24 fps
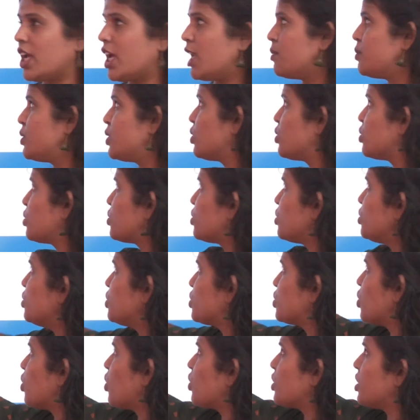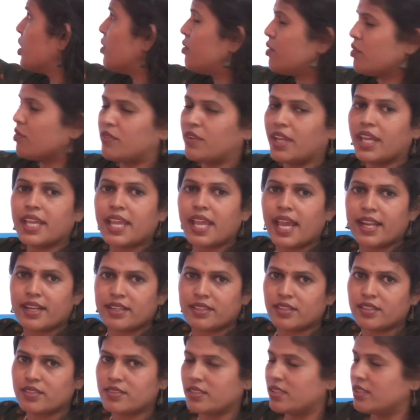helps you to store the 50
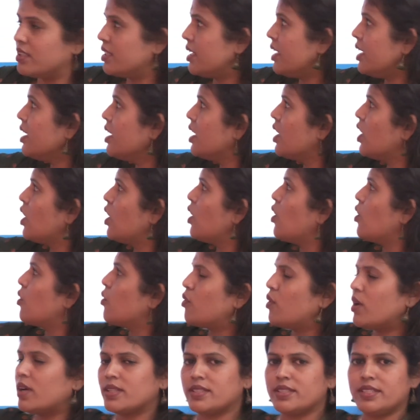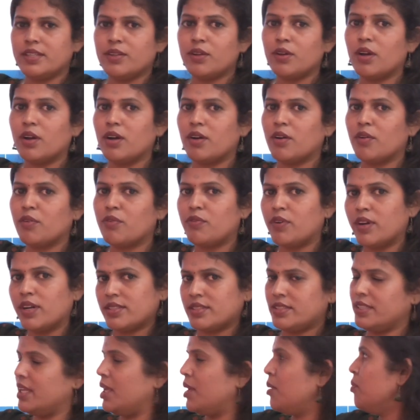characters in the
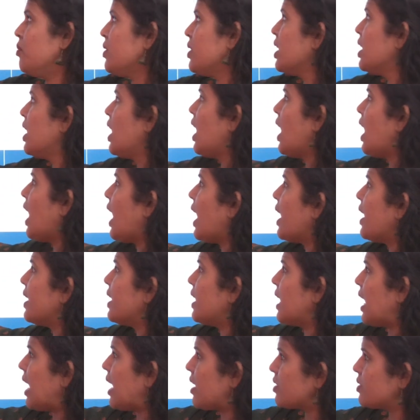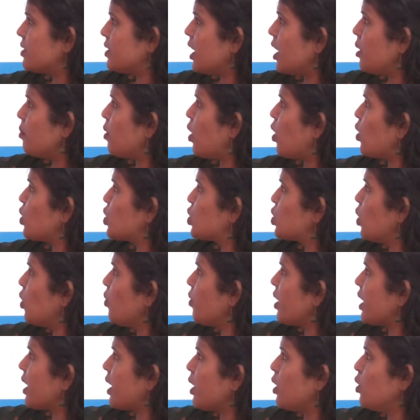first name, and last name
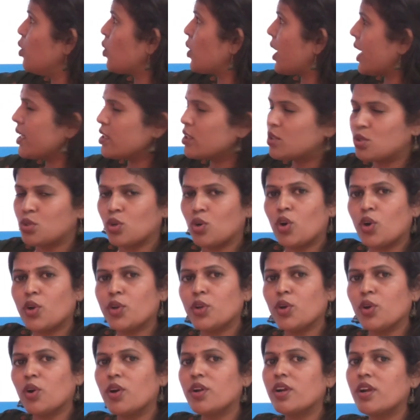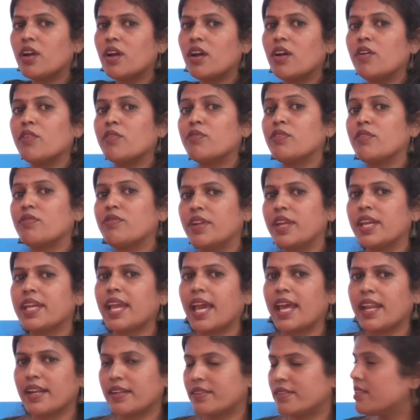also you can store your 50
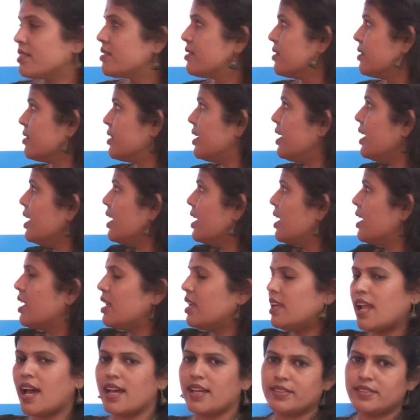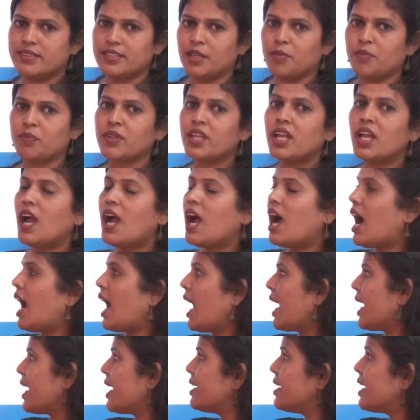characters in the last name.
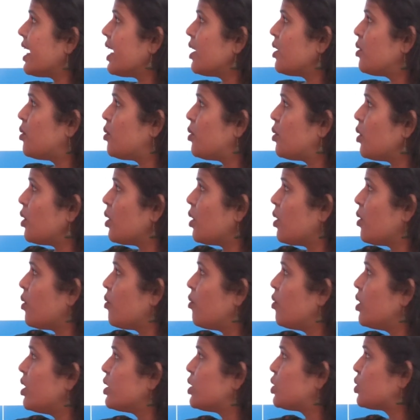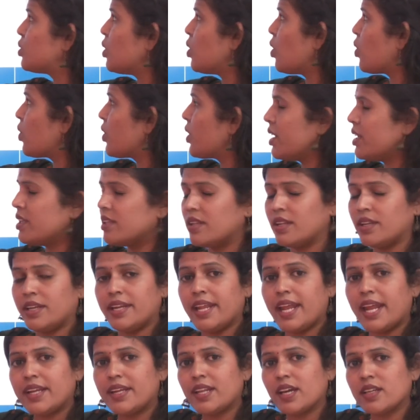Hire date will store in
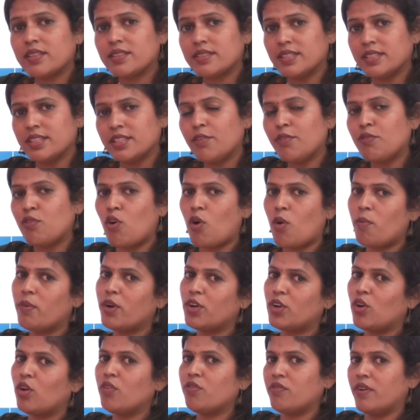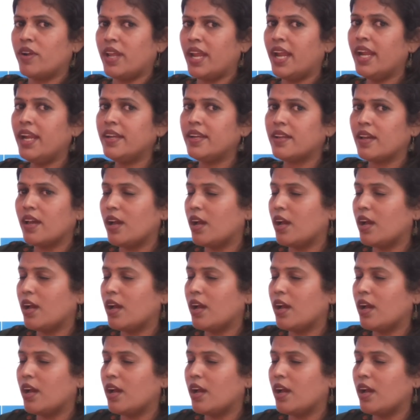data in the format of data